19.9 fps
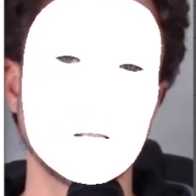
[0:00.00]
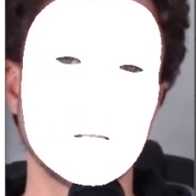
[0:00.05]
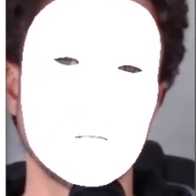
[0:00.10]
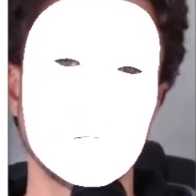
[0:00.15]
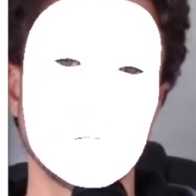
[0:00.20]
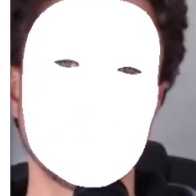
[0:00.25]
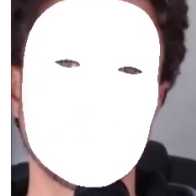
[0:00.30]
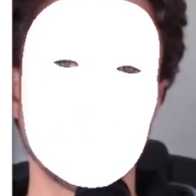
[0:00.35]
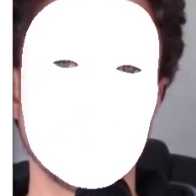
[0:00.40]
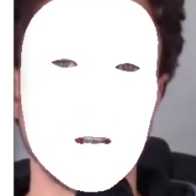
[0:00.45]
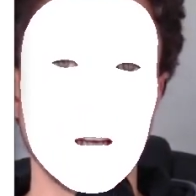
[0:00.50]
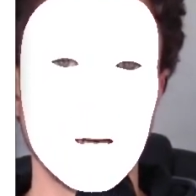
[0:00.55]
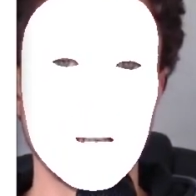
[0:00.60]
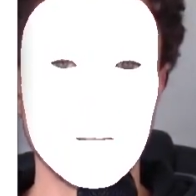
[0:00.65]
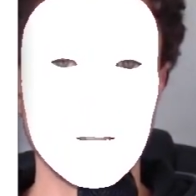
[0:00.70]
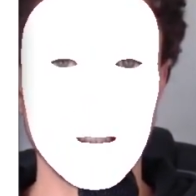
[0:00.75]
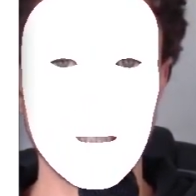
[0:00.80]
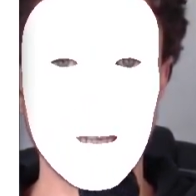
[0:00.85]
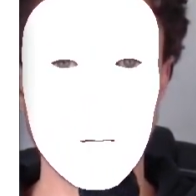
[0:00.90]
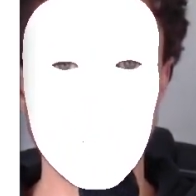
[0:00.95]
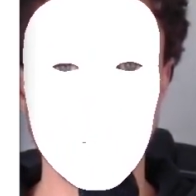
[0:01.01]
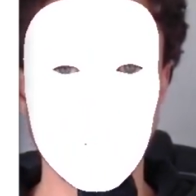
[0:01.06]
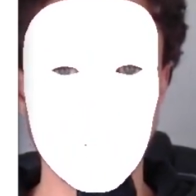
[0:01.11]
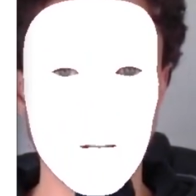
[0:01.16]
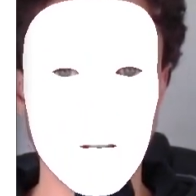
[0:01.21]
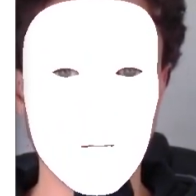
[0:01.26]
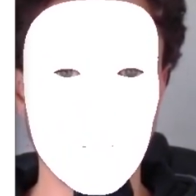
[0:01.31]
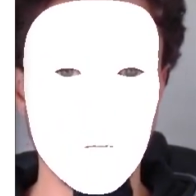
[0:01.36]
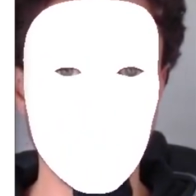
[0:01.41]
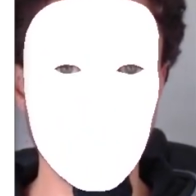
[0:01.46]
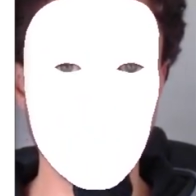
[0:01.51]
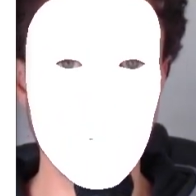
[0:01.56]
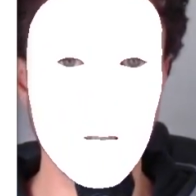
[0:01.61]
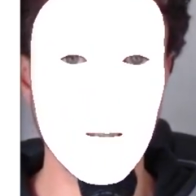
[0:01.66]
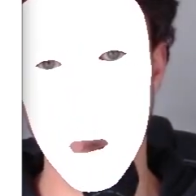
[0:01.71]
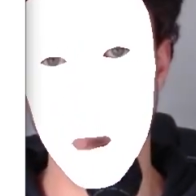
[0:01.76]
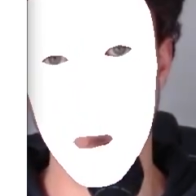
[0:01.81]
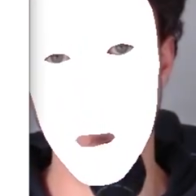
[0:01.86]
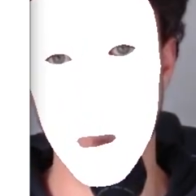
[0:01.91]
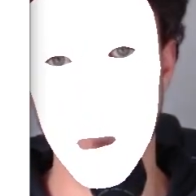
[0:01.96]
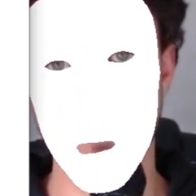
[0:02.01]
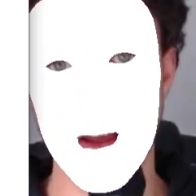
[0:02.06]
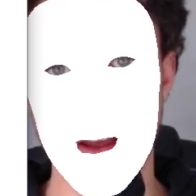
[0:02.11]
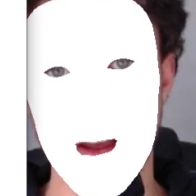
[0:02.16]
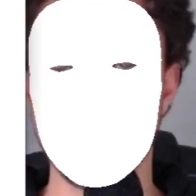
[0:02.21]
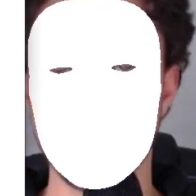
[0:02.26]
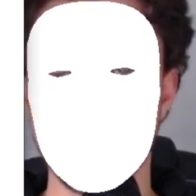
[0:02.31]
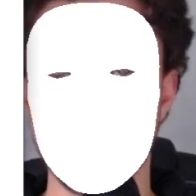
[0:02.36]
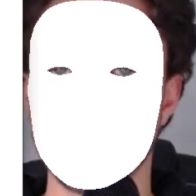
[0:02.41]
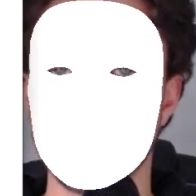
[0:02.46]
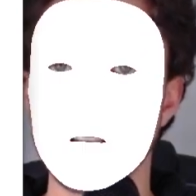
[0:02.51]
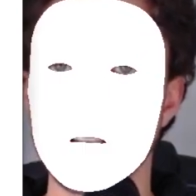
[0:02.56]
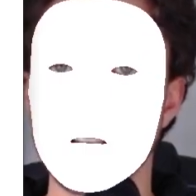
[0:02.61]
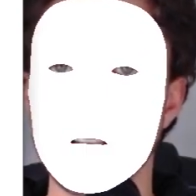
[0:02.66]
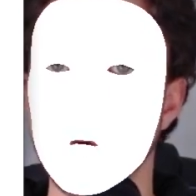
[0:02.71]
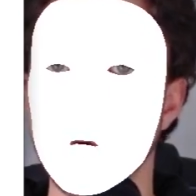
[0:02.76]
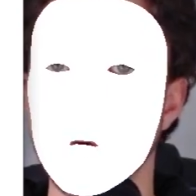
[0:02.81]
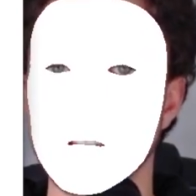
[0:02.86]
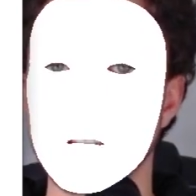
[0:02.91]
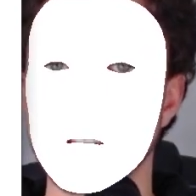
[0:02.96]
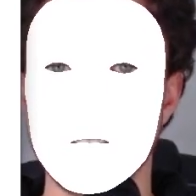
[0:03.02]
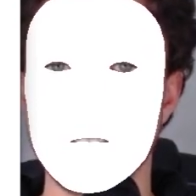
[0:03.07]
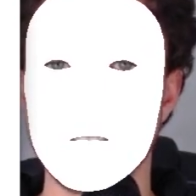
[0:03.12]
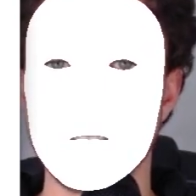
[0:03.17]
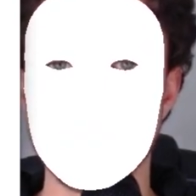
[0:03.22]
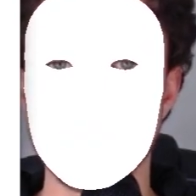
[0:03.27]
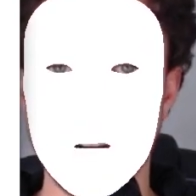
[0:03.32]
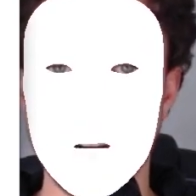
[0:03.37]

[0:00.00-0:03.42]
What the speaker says: for you guys to download this folder, V1 Facetracker 1.